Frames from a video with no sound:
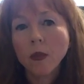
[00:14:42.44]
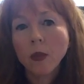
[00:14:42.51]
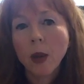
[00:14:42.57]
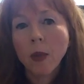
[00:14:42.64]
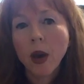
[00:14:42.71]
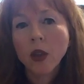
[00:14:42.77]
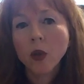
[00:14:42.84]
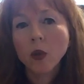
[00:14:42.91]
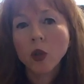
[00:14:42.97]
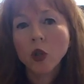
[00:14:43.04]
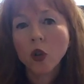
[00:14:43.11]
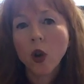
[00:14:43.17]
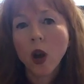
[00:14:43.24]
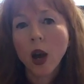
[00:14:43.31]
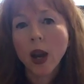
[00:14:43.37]
My mother would
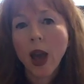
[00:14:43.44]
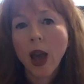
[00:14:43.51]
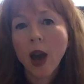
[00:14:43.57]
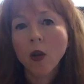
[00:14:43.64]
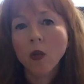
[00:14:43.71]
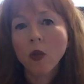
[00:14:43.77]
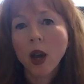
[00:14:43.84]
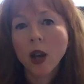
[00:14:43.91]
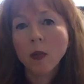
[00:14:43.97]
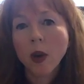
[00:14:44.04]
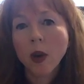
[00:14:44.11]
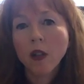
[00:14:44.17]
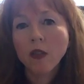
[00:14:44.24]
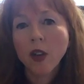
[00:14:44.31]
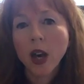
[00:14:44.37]
try to outrun
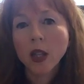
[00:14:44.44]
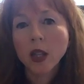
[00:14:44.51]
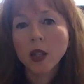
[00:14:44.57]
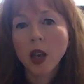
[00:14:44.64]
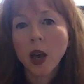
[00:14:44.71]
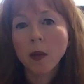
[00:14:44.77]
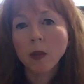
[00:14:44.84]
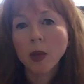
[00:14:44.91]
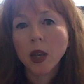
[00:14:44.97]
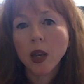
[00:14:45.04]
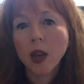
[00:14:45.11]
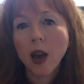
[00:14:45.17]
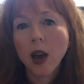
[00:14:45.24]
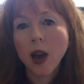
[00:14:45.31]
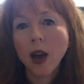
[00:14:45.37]
my father's company
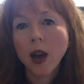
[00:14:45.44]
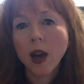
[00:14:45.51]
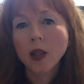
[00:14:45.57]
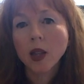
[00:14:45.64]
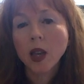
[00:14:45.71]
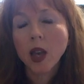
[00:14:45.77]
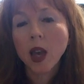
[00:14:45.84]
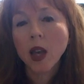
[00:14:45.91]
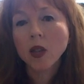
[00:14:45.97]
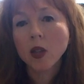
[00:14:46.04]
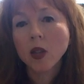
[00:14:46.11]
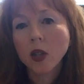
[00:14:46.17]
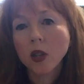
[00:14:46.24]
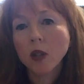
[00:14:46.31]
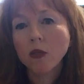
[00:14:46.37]
car as he
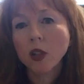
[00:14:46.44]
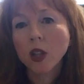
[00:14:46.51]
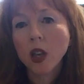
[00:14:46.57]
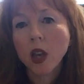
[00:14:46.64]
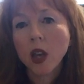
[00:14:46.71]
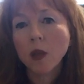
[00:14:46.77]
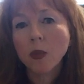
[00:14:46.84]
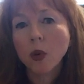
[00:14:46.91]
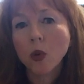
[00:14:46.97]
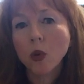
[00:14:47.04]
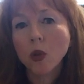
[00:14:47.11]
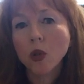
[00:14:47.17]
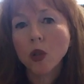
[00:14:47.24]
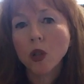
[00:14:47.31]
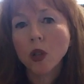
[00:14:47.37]
exited for the
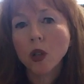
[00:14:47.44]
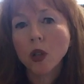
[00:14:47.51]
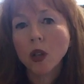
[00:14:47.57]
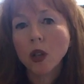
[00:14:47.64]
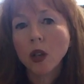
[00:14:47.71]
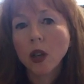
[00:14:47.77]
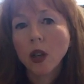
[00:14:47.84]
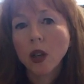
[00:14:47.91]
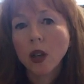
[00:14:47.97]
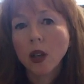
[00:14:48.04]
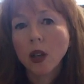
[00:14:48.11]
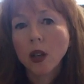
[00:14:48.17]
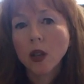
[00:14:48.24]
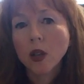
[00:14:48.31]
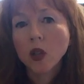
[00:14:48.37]
airport,
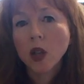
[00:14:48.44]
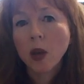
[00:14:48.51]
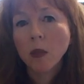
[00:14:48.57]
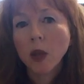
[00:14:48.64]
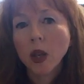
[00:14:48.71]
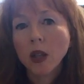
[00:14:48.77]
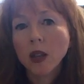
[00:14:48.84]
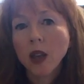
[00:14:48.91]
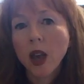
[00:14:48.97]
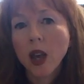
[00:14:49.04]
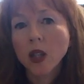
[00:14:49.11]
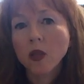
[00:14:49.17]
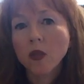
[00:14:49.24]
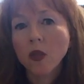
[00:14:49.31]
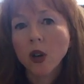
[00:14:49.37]
stumbling the
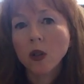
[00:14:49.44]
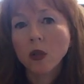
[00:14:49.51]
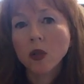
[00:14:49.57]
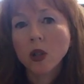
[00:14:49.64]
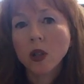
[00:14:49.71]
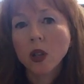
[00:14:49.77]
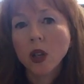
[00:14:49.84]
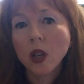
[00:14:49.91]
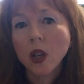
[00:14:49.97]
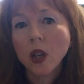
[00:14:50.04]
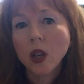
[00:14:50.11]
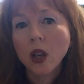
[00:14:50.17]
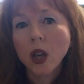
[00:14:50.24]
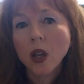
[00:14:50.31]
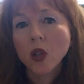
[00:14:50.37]
asphalt
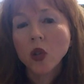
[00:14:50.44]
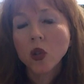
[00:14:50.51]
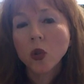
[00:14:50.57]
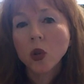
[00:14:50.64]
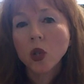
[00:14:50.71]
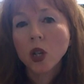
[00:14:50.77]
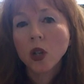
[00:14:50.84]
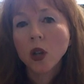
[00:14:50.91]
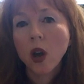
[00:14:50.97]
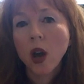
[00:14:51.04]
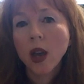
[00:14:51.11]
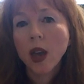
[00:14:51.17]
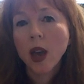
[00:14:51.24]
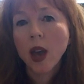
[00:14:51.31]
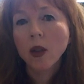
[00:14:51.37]
in assorted
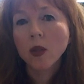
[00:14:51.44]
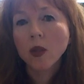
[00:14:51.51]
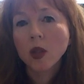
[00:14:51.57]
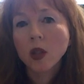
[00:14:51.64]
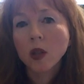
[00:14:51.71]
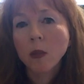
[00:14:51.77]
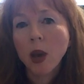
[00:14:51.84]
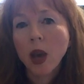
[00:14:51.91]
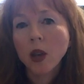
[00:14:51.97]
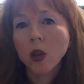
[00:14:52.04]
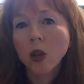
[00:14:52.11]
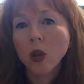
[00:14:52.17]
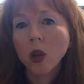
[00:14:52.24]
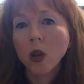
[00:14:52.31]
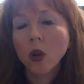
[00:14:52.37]
nightgowns that made
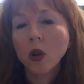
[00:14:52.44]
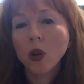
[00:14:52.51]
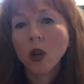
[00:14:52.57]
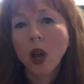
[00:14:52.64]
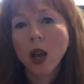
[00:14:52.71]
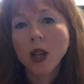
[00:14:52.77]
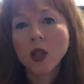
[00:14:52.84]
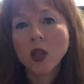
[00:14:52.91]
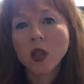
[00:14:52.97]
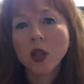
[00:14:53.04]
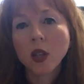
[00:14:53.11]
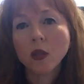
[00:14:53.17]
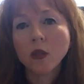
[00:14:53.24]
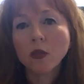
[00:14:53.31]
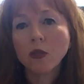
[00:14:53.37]
her look like a
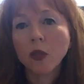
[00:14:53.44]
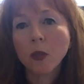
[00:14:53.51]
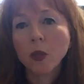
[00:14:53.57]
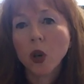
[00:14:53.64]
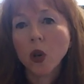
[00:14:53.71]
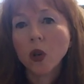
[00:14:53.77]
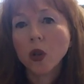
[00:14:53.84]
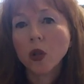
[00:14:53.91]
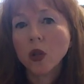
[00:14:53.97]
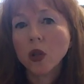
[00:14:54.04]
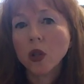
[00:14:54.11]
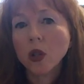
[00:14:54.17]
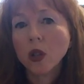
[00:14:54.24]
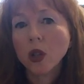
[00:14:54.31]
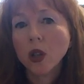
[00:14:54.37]
sylph from the hood,
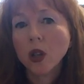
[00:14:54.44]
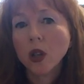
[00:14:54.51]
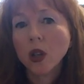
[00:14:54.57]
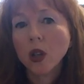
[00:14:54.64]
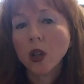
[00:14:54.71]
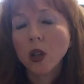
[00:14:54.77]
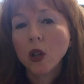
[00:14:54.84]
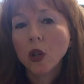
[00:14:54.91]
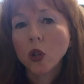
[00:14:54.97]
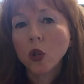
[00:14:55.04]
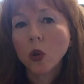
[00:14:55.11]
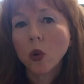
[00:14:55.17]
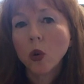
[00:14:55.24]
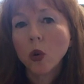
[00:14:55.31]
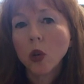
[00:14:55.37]

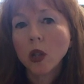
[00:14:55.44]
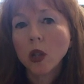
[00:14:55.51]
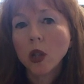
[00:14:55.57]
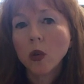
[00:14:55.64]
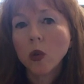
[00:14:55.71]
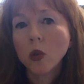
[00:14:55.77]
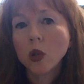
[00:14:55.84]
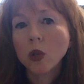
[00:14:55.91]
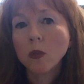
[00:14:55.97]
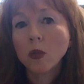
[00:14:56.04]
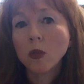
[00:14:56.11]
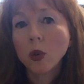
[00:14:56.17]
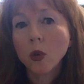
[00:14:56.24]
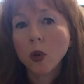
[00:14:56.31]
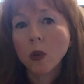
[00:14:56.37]
torn at the
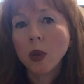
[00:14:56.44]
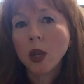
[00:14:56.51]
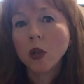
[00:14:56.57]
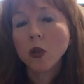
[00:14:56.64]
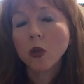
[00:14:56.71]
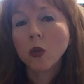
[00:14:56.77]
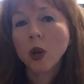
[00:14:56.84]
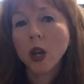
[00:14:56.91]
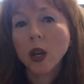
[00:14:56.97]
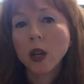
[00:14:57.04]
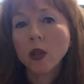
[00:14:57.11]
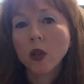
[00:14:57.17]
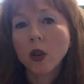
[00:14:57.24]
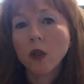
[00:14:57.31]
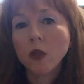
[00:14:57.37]
ornamental
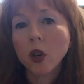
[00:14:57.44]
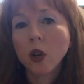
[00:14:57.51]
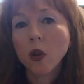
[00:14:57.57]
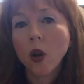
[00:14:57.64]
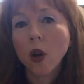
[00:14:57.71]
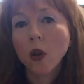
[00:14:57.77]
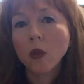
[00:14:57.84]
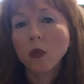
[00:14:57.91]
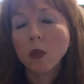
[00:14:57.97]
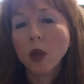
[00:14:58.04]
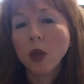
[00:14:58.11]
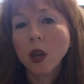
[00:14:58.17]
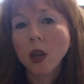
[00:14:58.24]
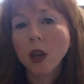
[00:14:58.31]
wings off the chrome